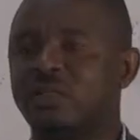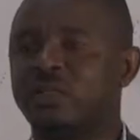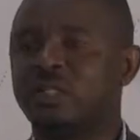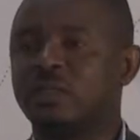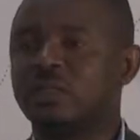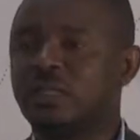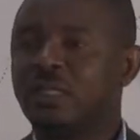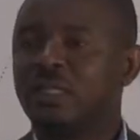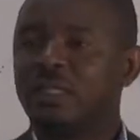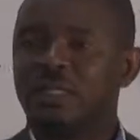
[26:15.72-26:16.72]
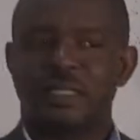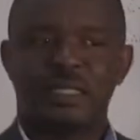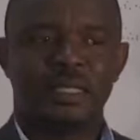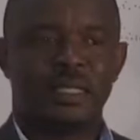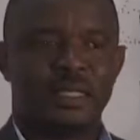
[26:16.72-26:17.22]
oil,
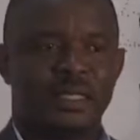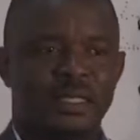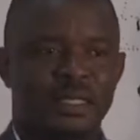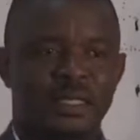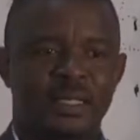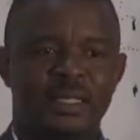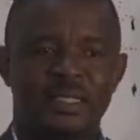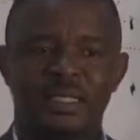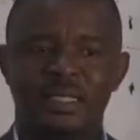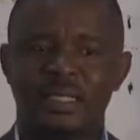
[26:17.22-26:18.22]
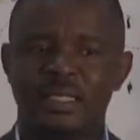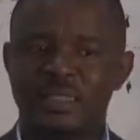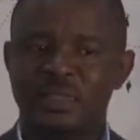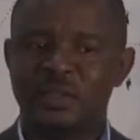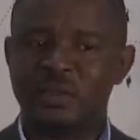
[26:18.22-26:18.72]
and
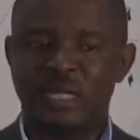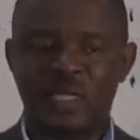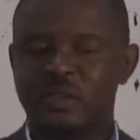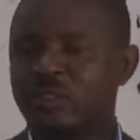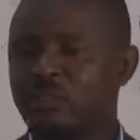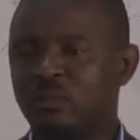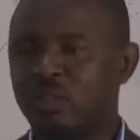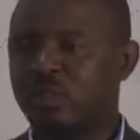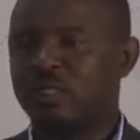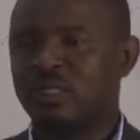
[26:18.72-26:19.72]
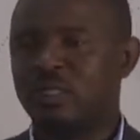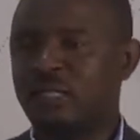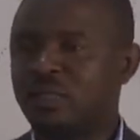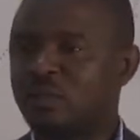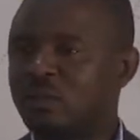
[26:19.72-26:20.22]
how he mocks
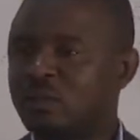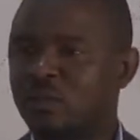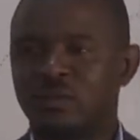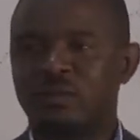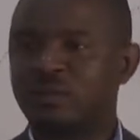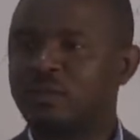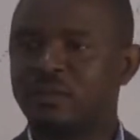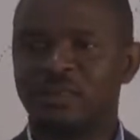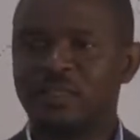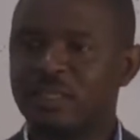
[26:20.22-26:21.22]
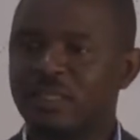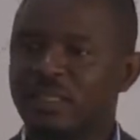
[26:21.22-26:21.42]
Harold Wilson for even